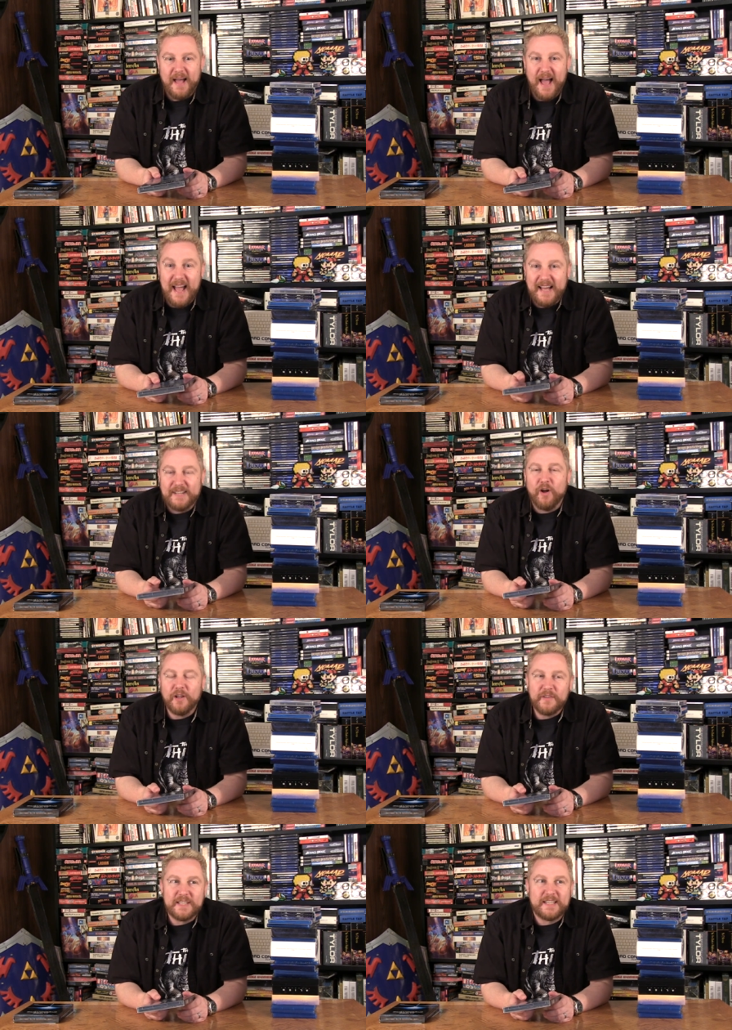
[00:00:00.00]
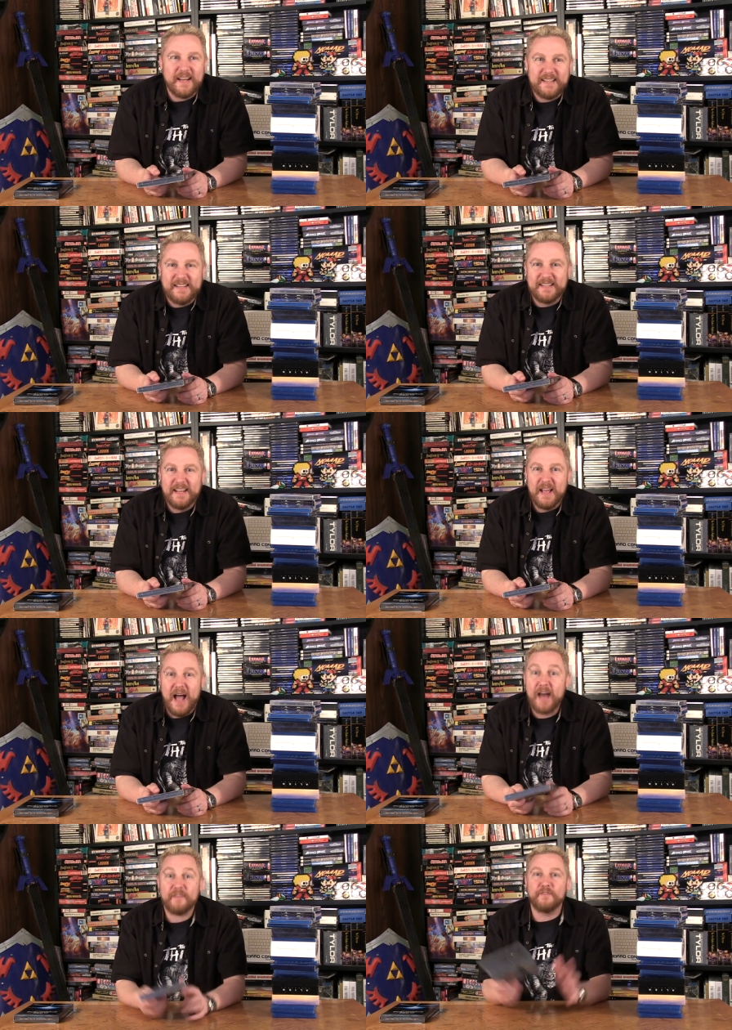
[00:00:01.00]
and all of a sudden,
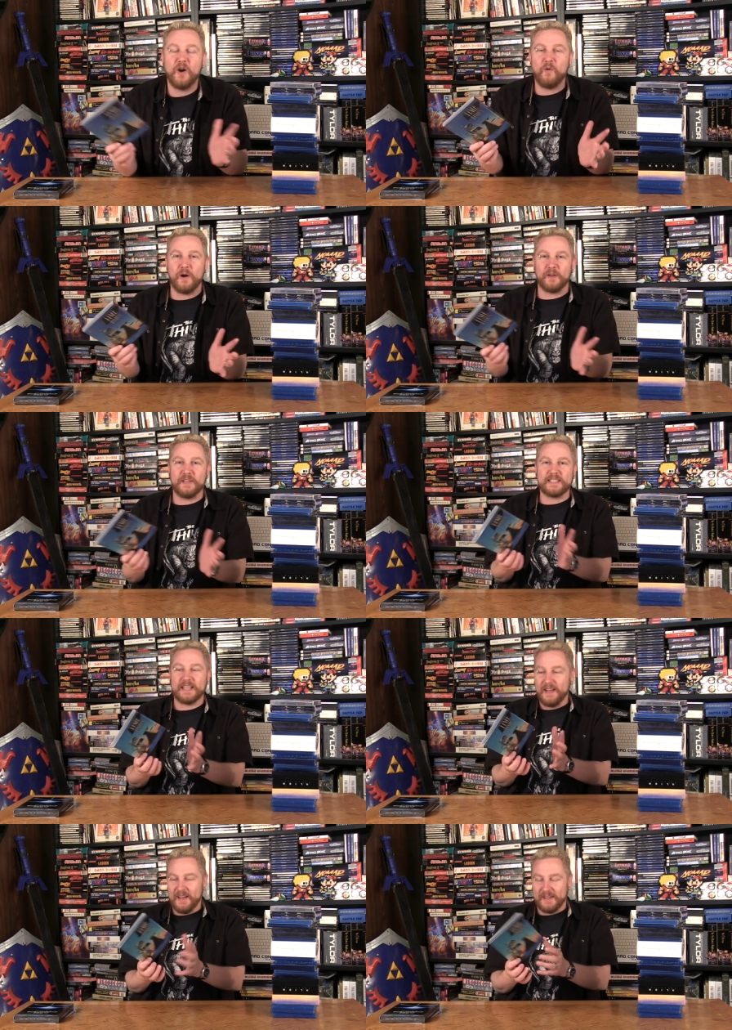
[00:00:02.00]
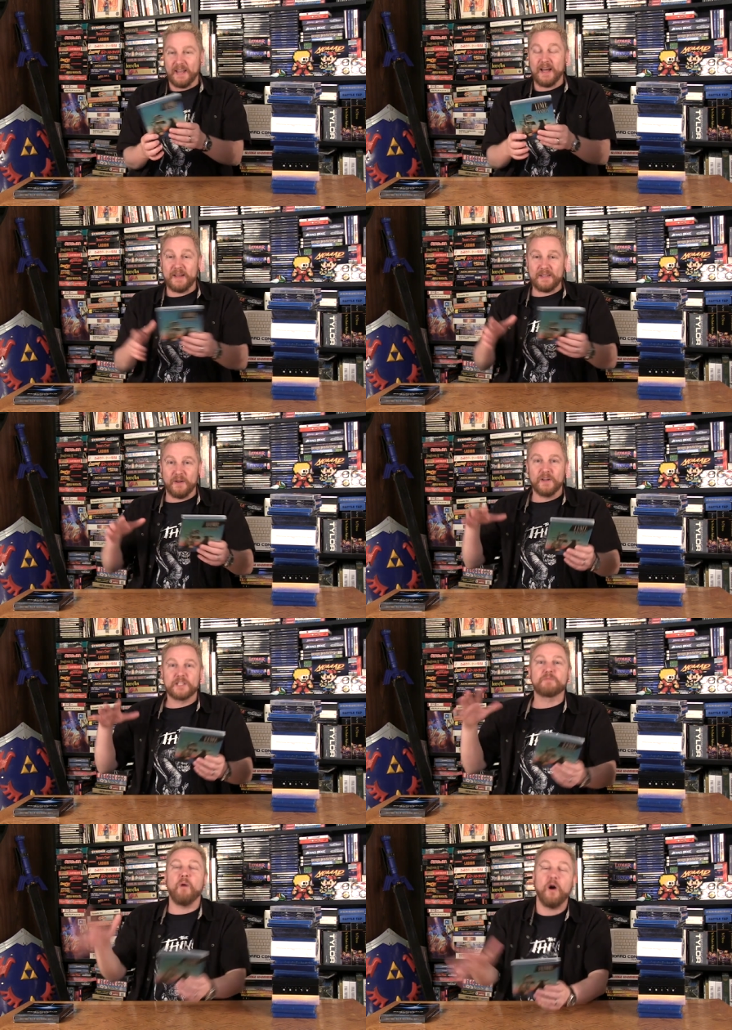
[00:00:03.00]
out of nowhere, these uh, you know,
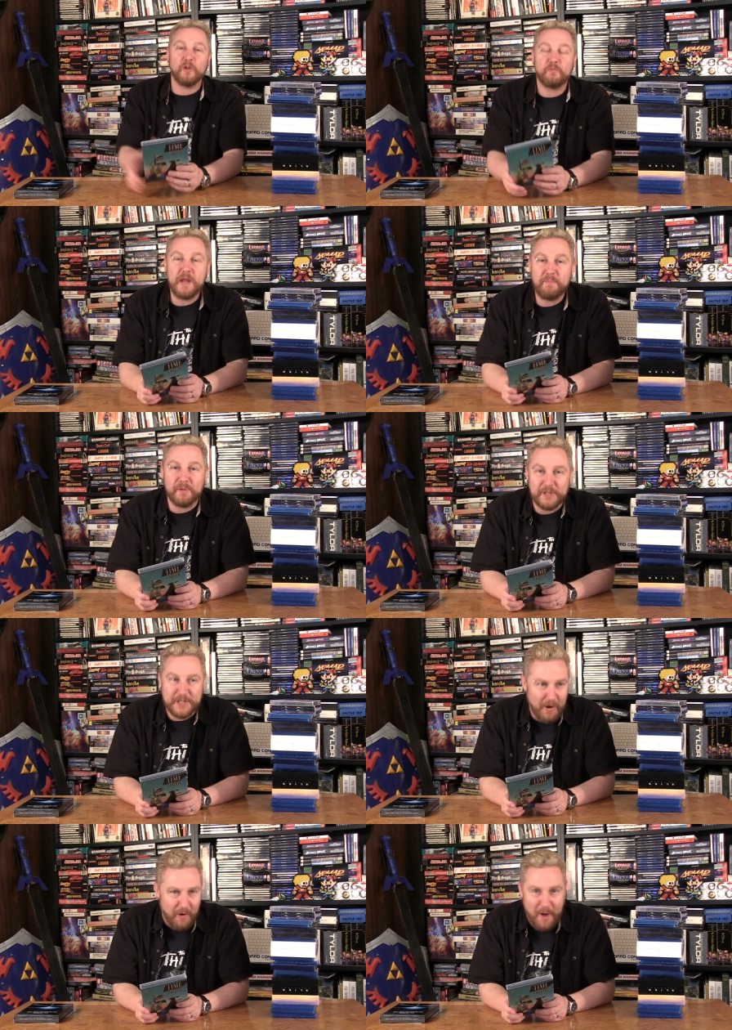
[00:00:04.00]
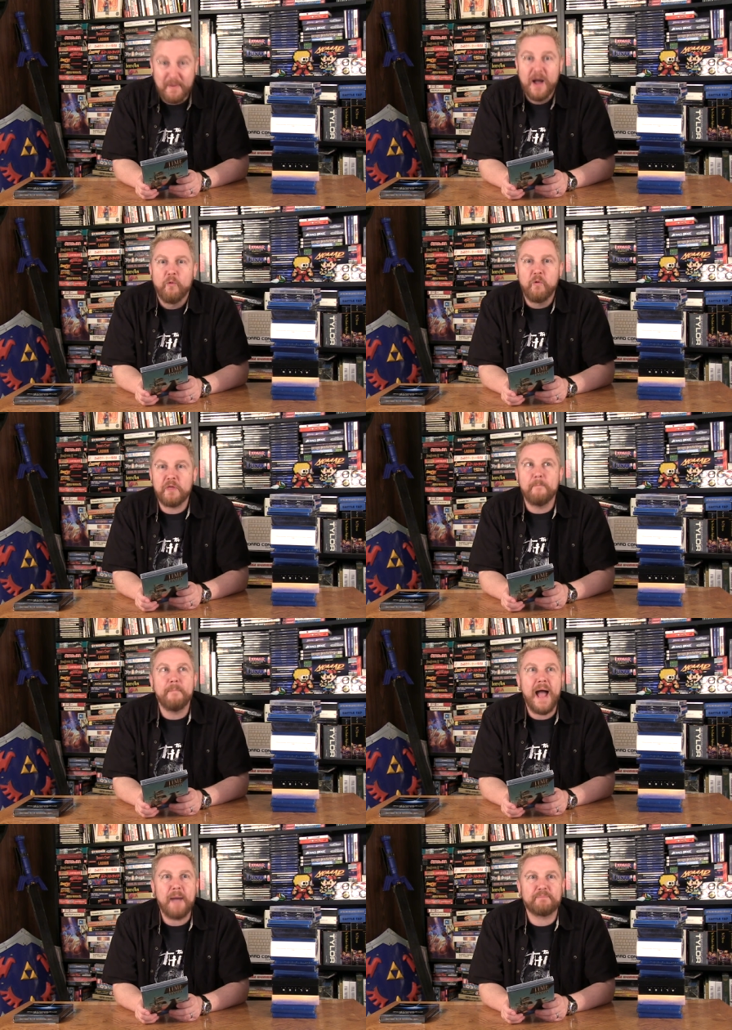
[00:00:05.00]
smaller people show up with a
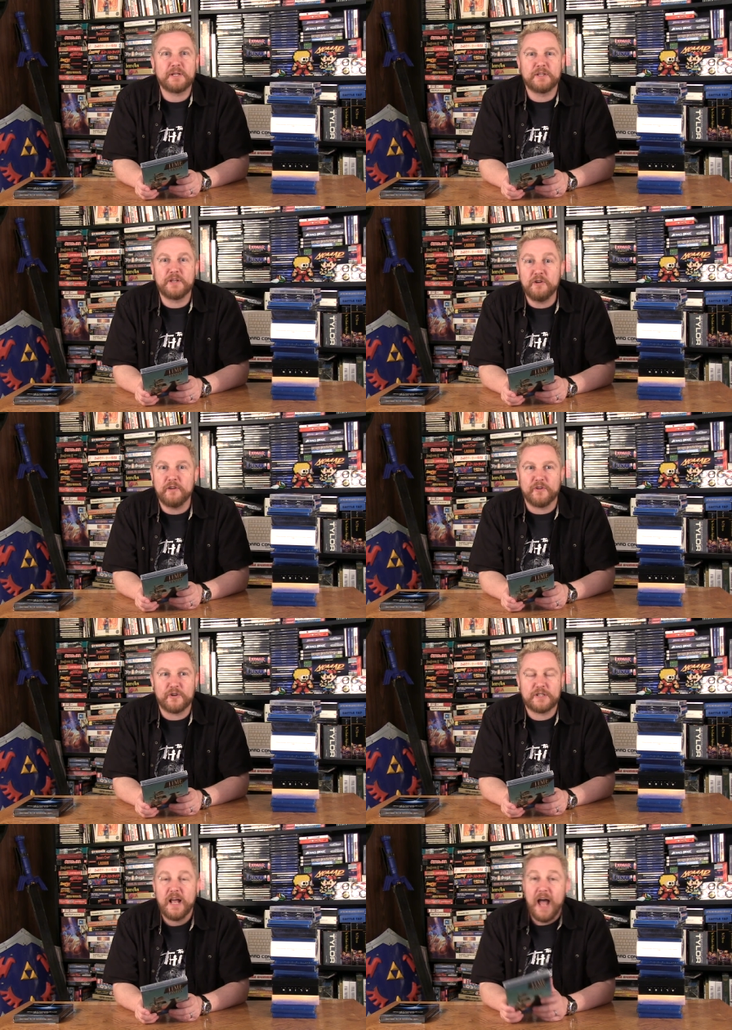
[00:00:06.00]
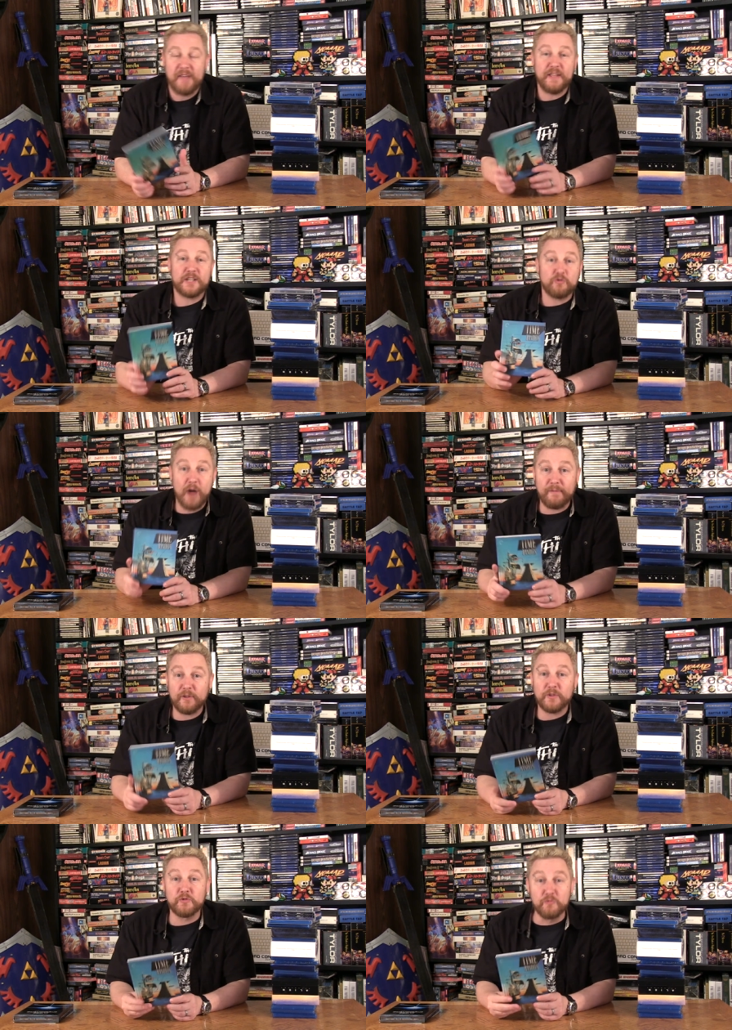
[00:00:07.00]
map to the universe, and they
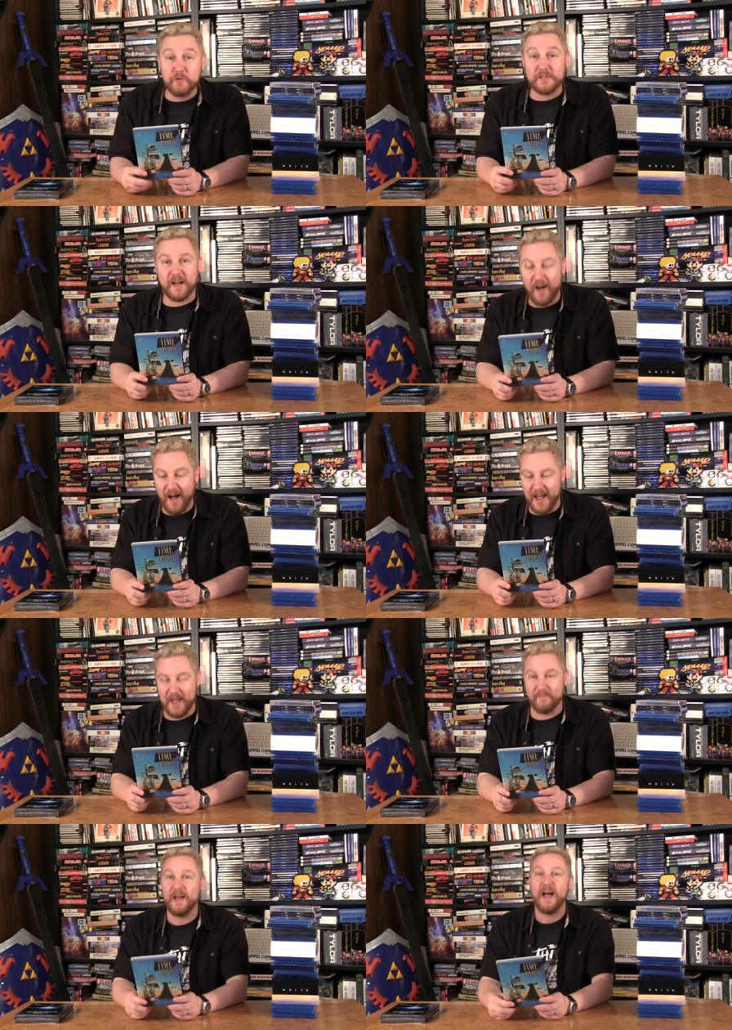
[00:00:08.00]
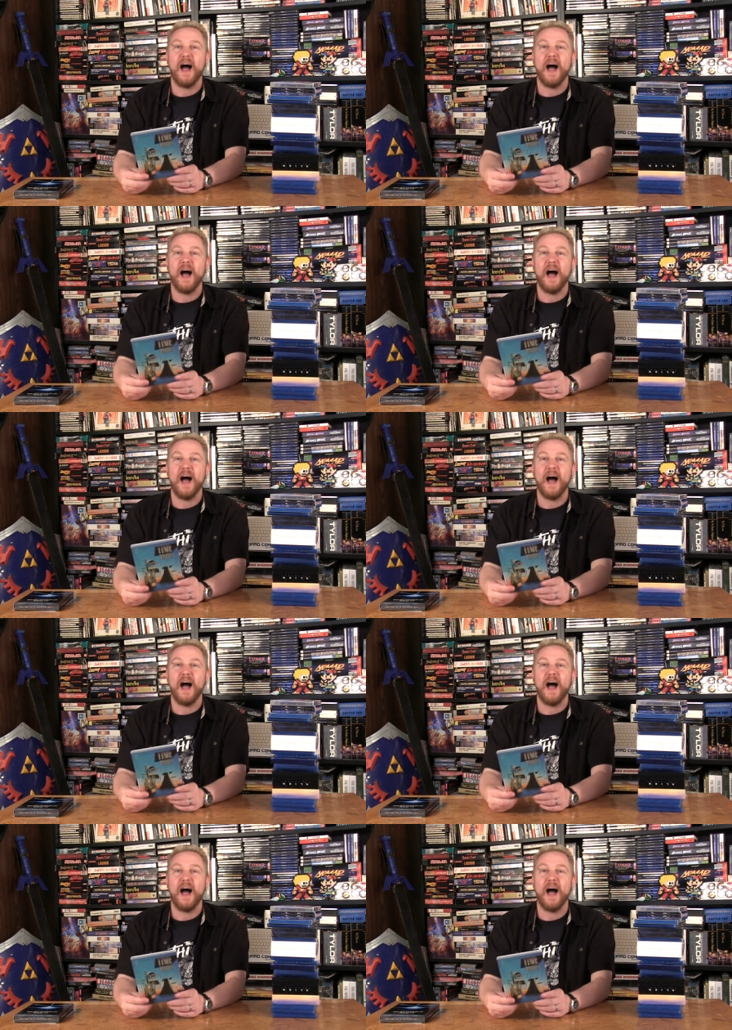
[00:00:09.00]
travel through time.